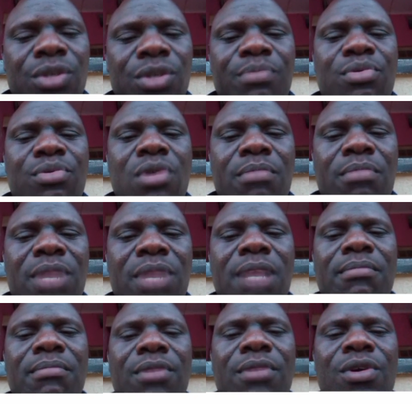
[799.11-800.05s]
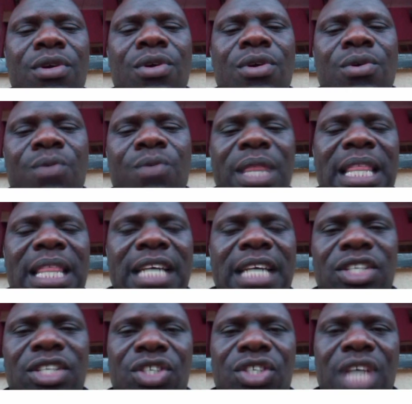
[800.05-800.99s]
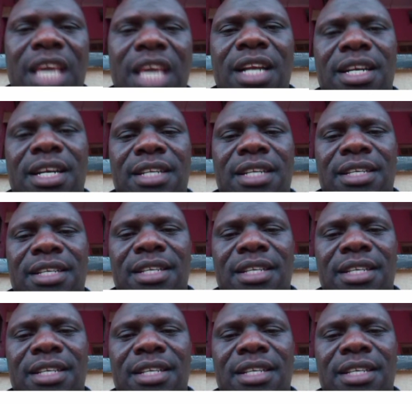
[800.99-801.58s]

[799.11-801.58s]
problem with that child.